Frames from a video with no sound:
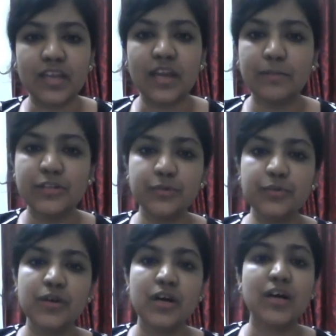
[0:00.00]
Number
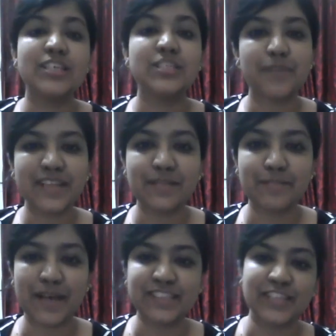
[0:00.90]
2, spread the
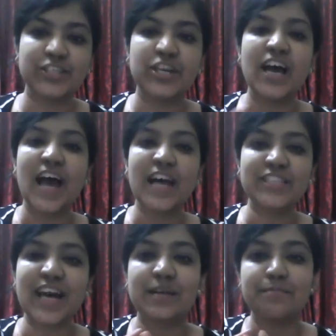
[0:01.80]
message.
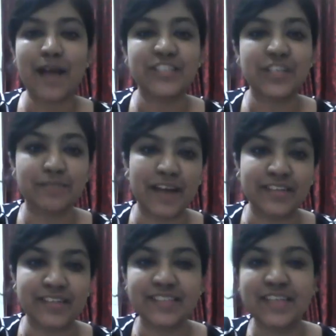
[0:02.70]
#Passion
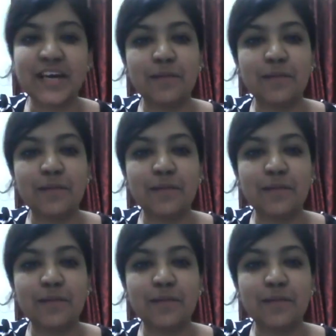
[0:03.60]
Matters.